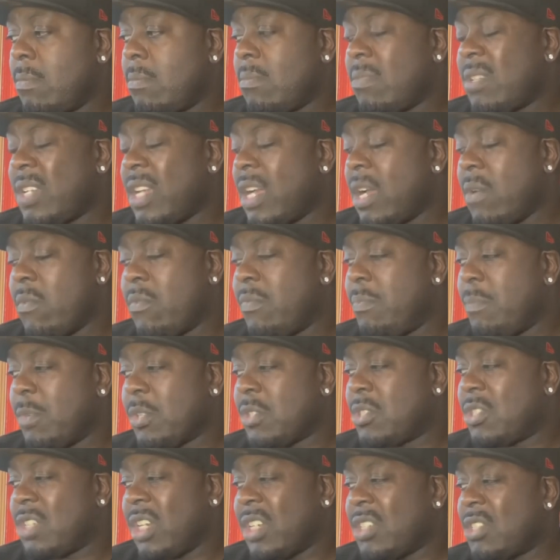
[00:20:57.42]
yeah, with
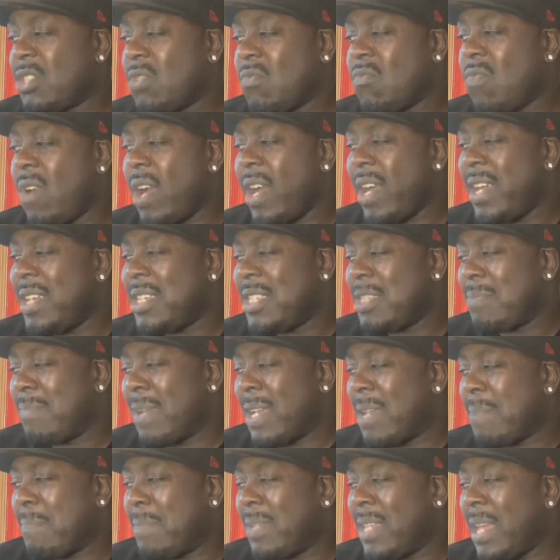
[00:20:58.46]
Monster Hunter Rise,
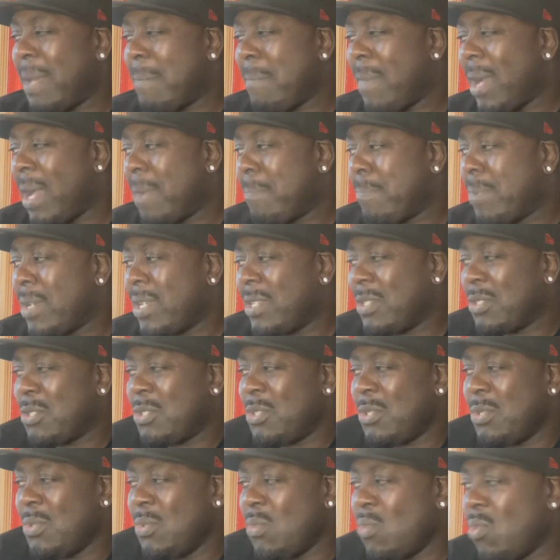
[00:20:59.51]
maybe there might be a
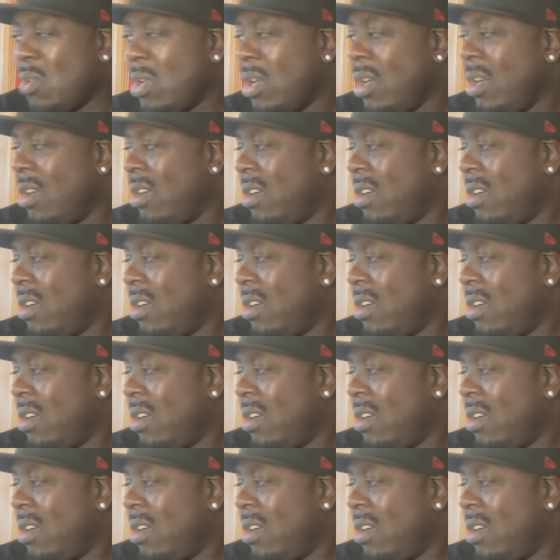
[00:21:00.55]
new